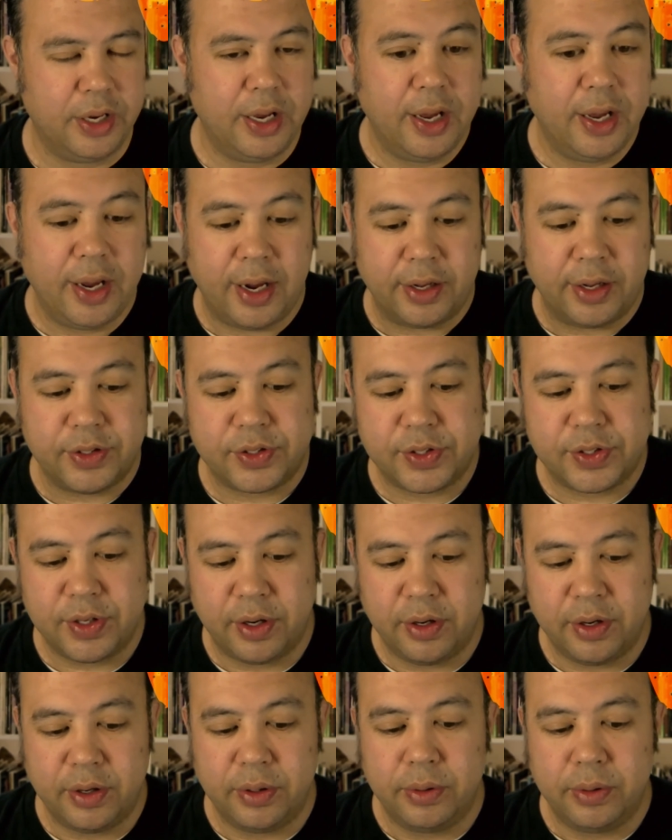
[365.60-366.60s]
And
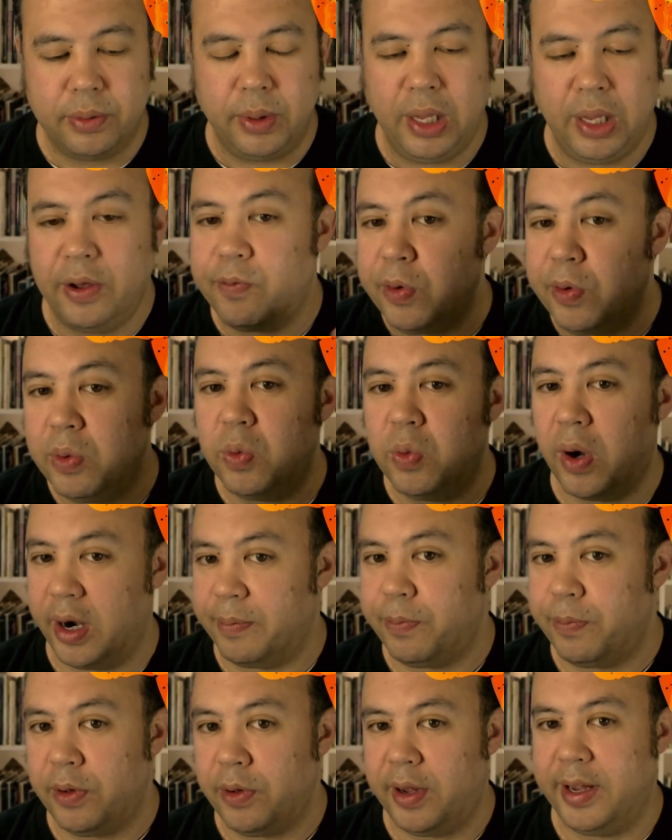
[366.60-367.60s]
so if we
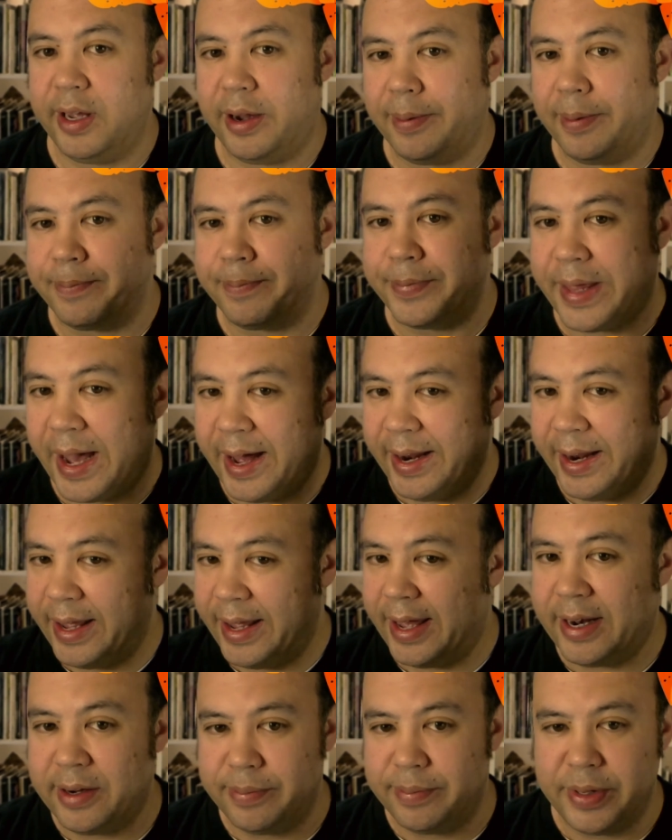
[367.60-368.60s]
want to play up that
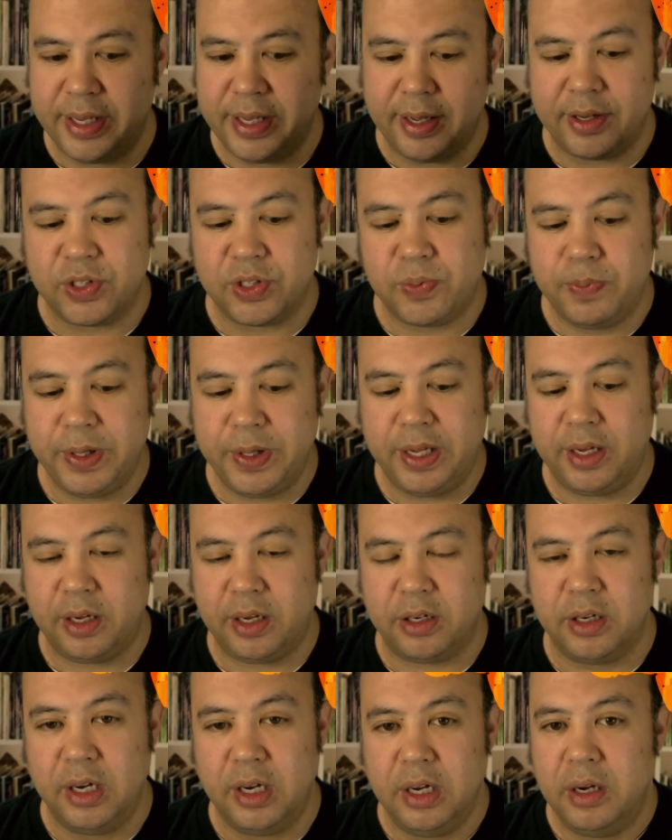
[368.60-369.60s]
enemy as
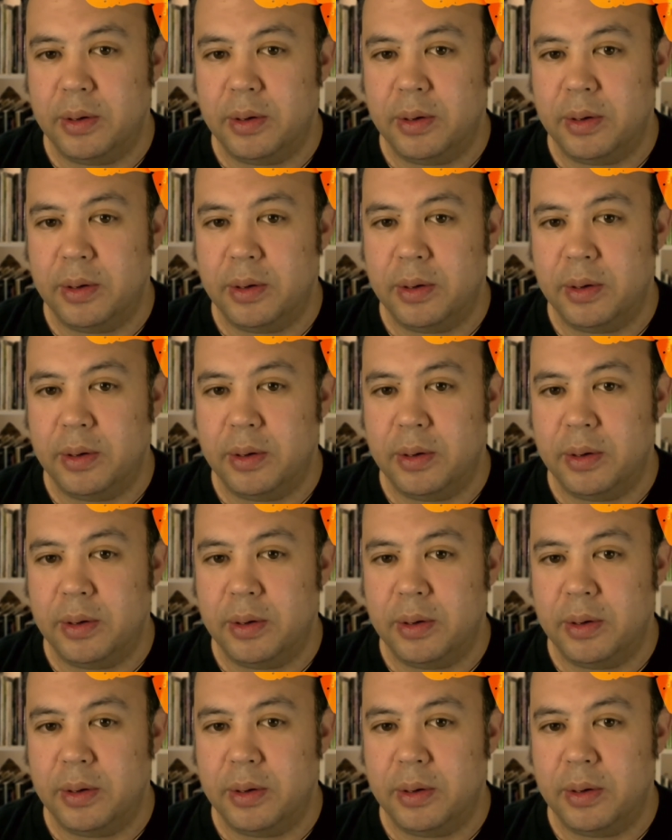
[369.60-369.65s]
being